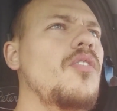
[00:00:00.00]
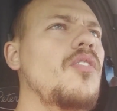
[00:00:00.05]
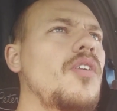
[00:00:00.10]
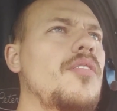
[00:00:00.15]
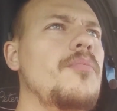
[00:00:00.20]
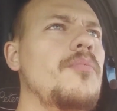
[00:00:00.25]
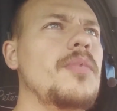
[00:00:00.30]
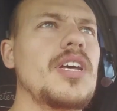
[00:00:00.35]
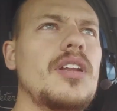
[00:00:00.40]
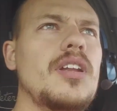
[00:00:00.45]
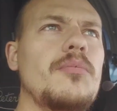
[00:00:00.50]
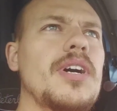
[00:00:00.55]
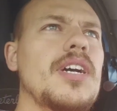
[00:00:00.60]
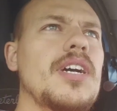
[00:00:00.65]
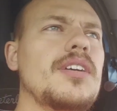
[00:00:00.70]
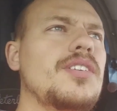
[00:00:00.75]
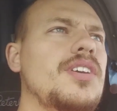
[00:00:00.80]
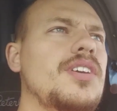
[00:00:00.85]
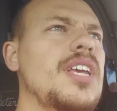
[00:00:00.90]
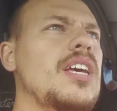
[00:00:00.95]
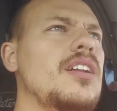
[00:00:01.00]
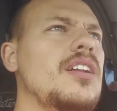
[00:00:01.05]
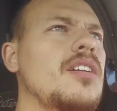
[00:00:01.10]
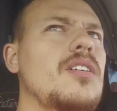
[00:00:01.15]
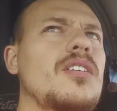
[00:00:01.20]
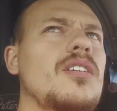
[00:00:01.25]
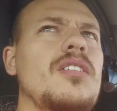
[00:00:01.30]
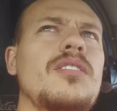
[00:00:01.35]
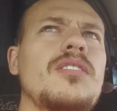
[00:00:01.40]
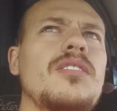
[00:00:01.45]
We made it back to
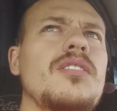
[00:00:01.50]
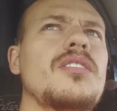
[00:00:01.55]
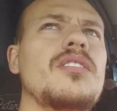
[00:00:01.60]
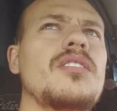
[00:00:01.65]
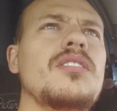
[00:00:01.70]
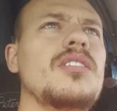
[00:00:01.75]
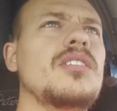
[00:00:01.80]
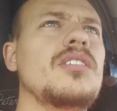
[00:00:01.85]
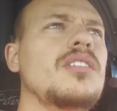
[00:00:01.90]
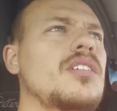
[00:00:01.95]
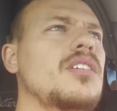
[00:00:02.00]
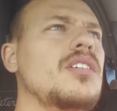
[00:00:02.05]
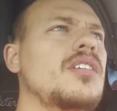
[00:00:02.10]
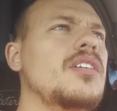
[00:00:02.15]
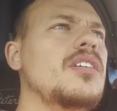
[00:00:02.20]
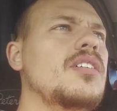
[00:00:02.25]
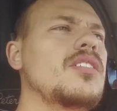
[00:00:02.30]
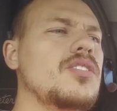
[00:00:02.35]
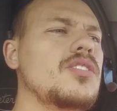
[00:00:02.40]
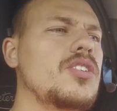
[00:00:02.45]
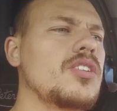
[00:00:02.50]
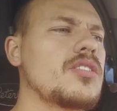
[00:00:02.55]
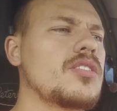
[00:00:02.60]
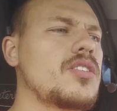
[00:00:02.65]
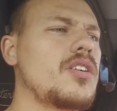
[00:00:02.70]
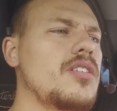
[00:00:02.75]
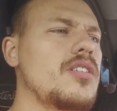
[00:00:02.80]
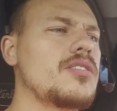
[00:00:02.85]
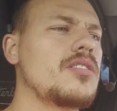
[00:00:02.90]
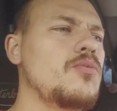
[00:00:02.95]
Canada.
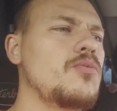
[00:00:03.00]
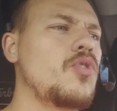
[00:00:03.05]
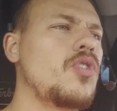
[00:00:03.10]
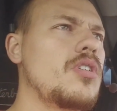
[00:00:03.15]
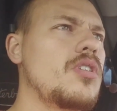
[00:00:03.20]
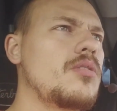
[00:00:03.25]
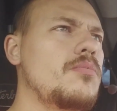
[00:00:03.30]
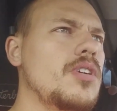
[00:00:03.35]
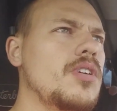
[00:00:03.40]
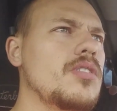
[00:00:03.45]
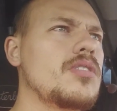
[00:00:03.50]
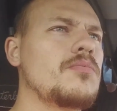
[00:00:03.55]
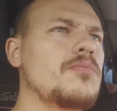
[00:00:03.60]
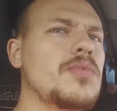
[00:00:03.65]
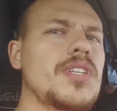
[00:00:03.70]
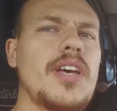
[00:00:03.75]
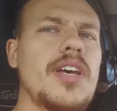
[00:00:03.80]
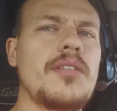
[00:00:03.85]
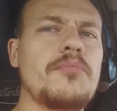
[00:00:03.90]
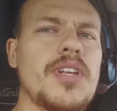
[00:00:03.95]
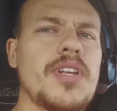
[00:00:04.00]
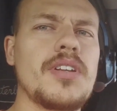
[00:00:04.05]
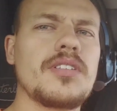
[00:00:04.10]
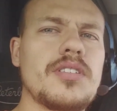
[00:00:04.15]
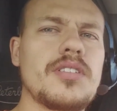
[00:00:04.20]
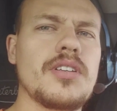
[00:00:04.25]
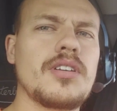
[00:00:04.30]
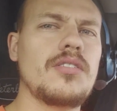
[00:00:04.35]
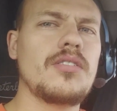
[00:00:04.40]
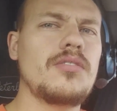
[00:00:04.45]
Just crossed the border about 10
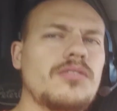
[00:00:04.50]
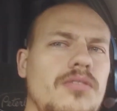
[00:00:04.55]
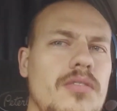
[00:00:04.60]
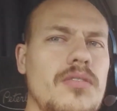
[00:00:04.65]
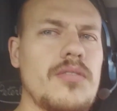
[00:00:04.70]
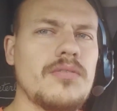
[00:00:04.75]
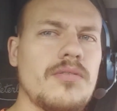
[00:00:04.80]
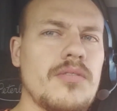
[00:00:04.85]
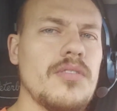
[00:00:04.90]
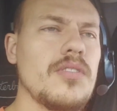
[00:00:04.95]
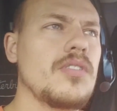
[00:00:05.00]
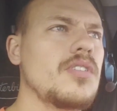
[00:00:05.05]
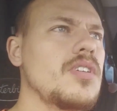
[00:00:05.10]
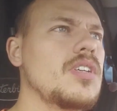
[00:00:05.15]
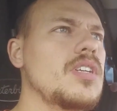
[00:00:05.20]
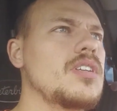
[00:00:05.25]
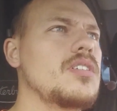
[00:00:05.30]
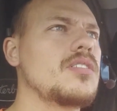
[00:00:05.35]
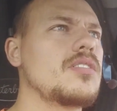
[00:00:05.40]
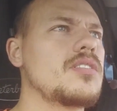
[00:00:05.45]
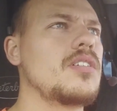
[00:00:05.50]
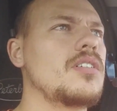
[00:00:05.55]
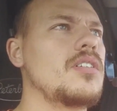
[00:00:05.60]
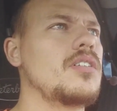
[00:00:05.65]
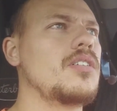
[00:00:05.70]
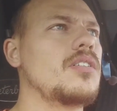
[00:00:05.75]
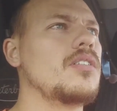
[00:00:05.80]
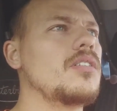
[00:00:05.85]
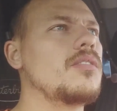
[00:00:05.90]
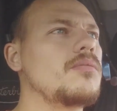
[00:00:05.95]
minutes ago. So
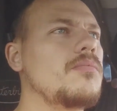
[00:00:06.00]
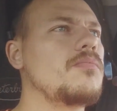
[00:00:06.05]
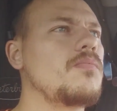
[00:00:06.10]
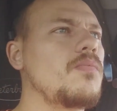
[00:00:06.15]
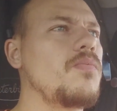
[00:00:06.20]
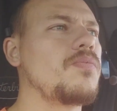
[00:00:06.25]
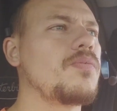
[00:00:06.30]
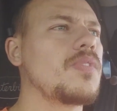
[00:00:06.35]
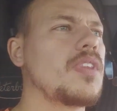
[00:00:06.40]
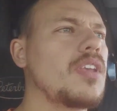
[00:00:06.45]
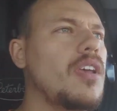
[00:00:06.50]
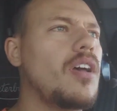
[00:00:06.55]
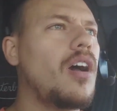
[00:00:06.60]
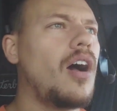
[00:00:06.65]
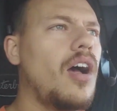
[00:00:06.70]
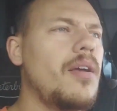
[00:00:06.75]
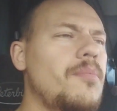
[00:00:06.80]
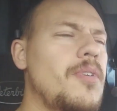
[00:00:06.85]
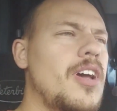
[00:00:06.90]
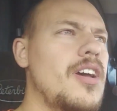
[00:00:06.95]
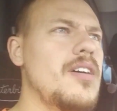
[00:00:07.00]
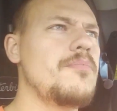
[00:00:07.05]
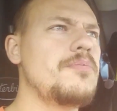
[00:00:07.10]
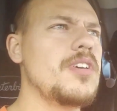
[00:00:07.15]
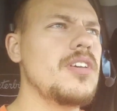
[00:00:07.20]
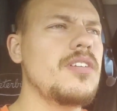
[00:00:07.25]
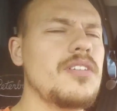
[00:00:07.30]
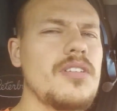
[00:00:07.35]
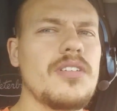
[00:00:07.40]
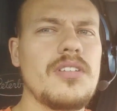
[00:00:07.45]
I'm
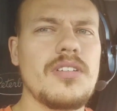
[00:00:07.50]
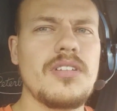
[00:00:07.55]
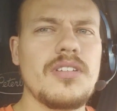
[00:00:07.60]
happy.